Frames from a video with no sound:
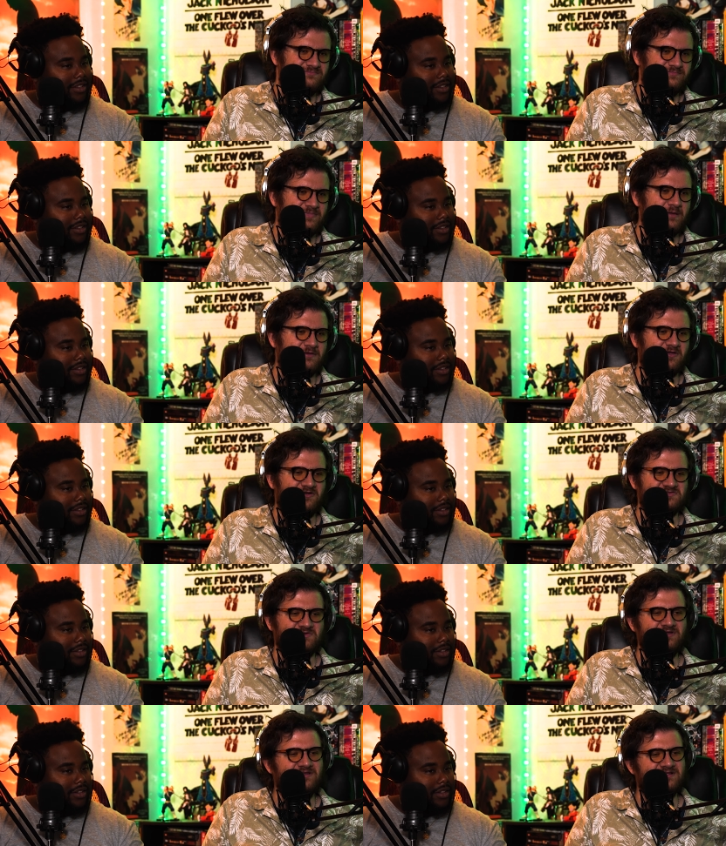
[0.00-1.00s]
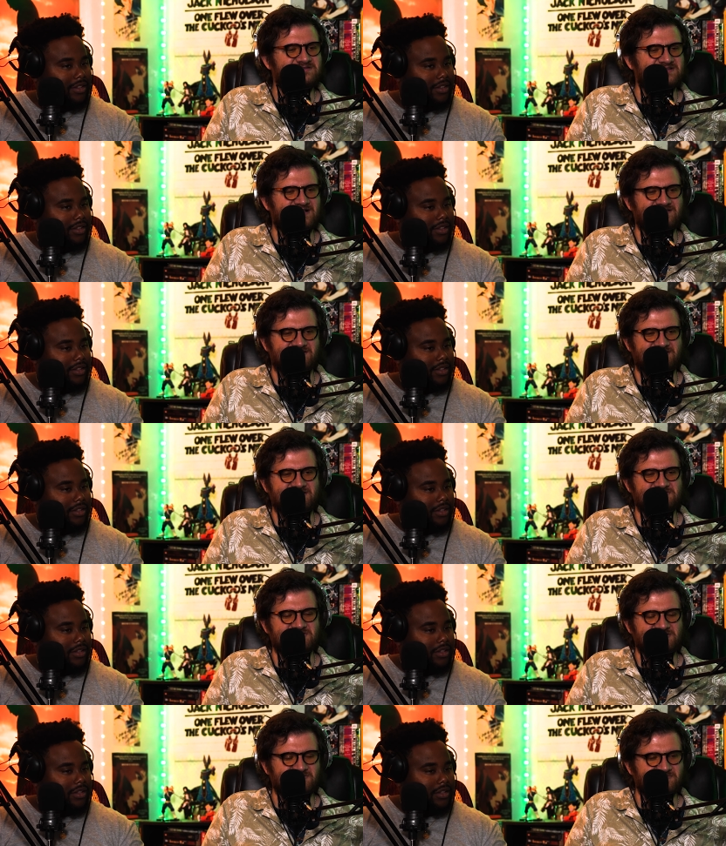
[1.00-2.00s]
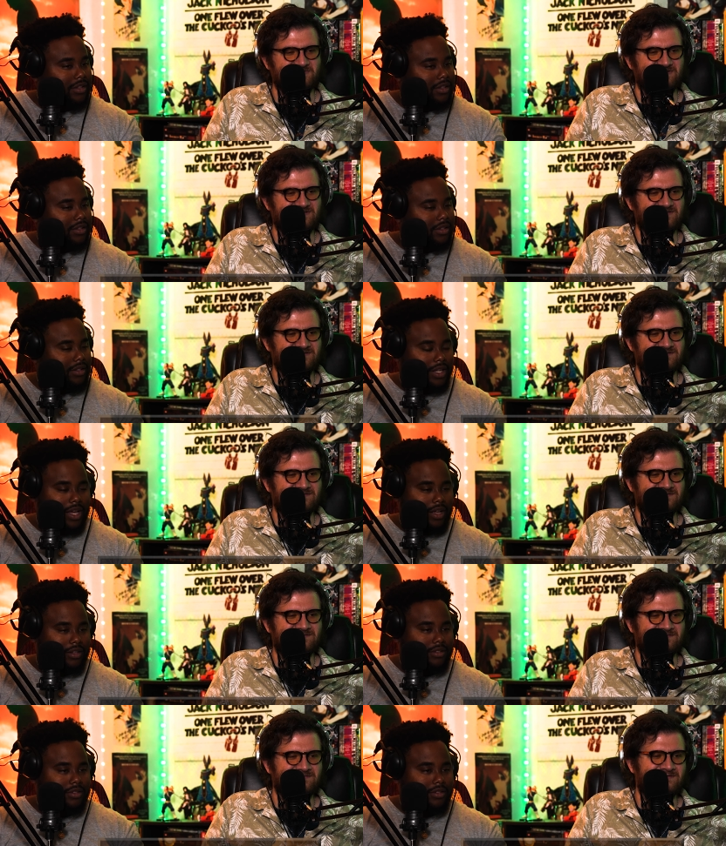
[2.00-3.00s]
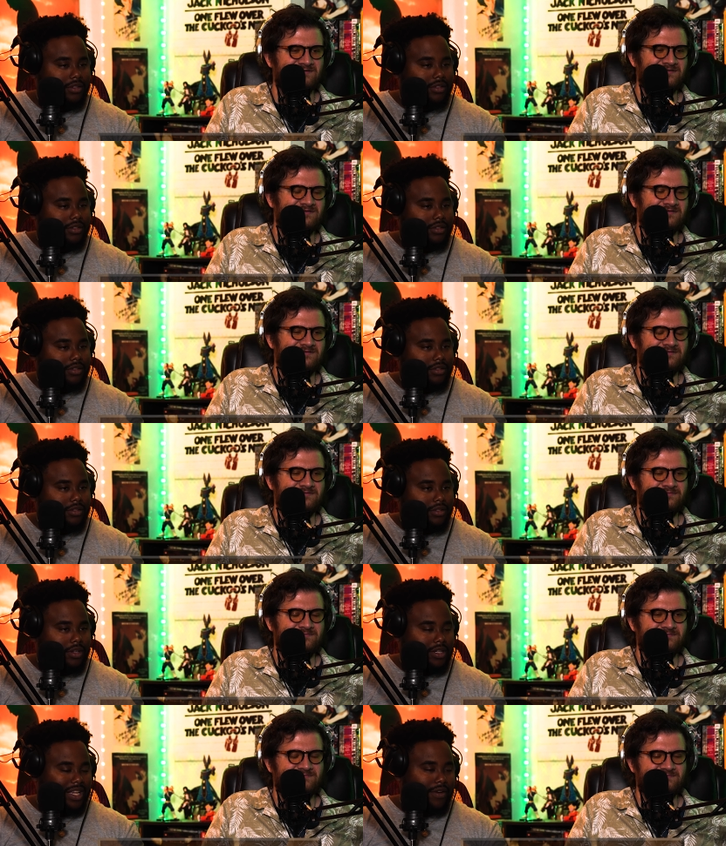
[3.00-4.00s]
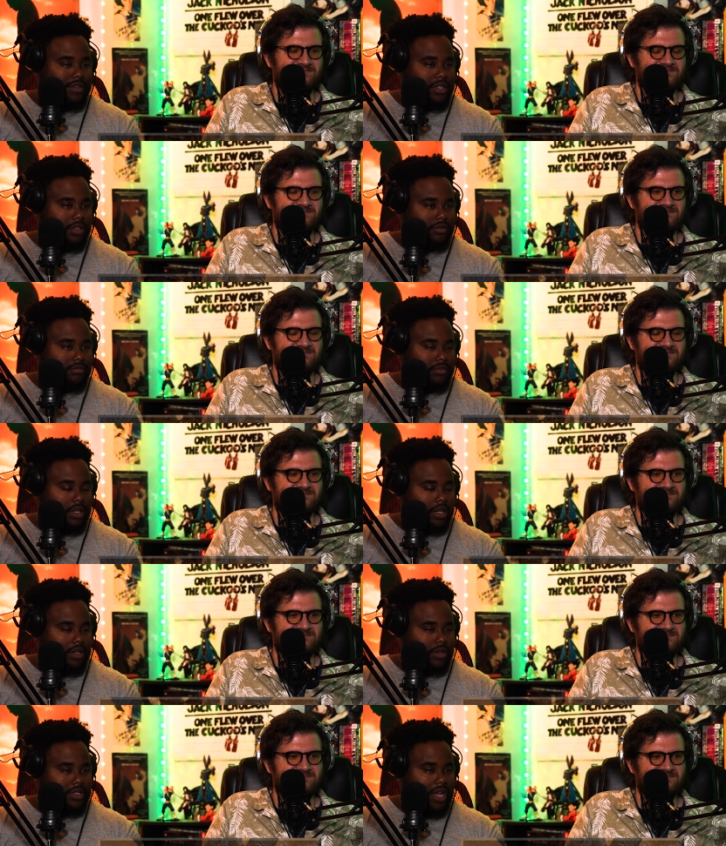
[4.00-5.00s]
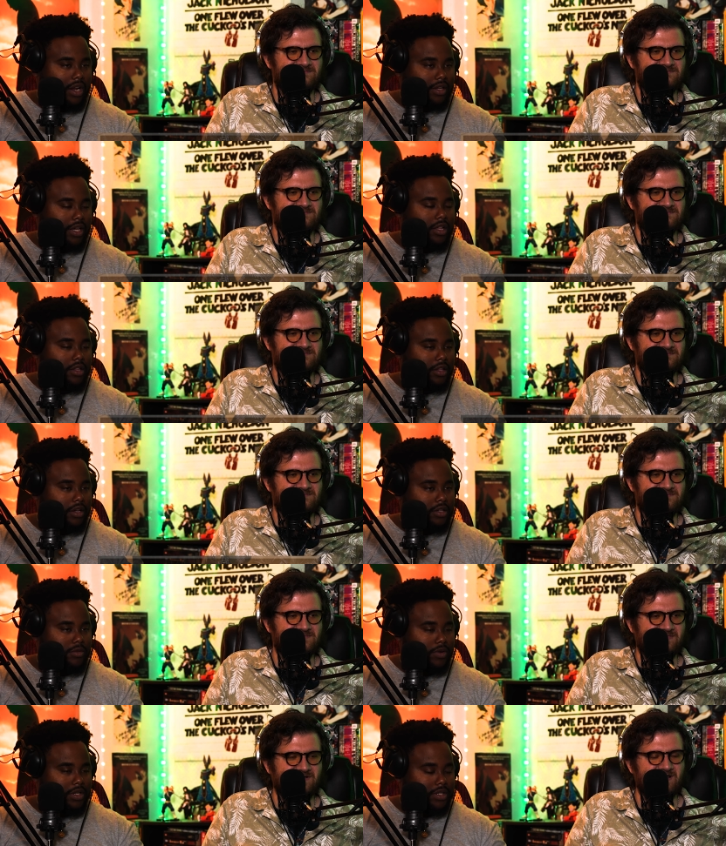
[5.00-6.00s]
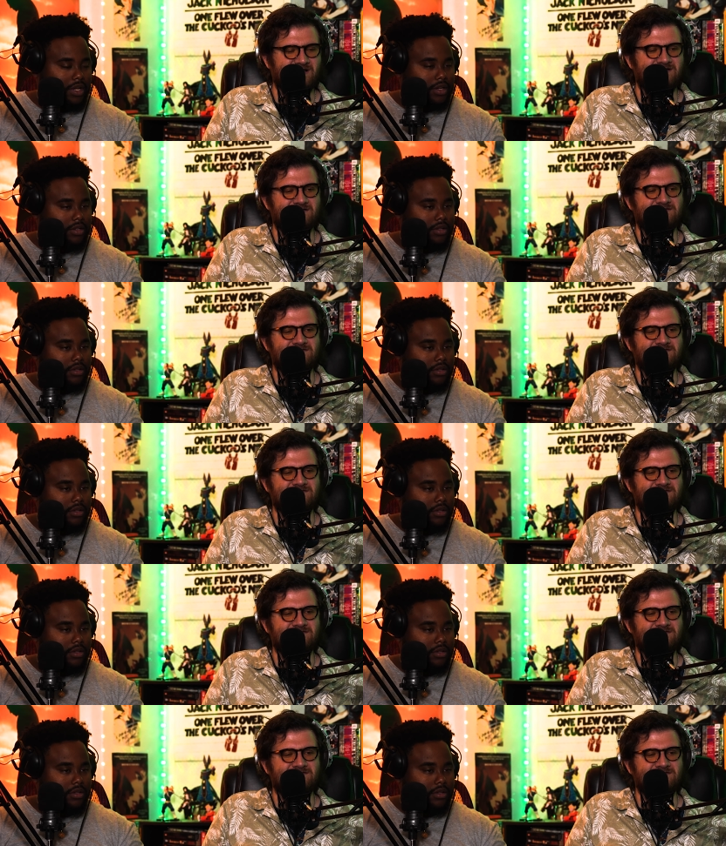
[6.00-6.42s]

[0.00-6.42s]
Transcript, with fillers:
Speaker 1: Yeah, I'm curious. What exactly did he inject her with?
Speaker 2: Yeah, because obviously it is not a killing thing because of what yeah. he said.